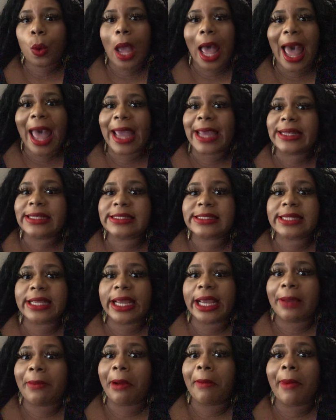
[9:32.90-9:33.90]
I hate to say
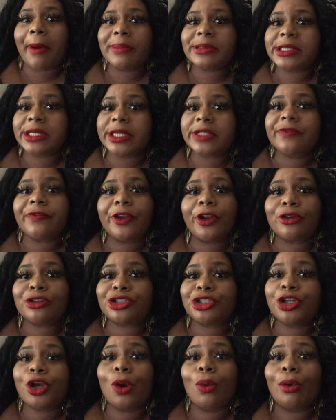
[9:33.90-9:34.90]
it. Come on, mama, see this video.
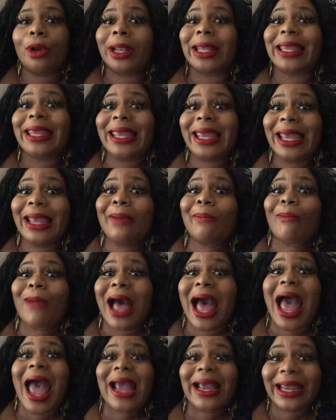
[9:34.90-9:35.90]
She gonna want to kick
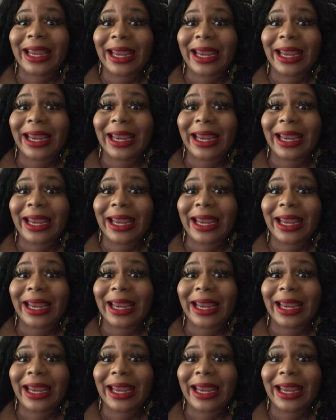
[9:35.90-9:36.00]
my.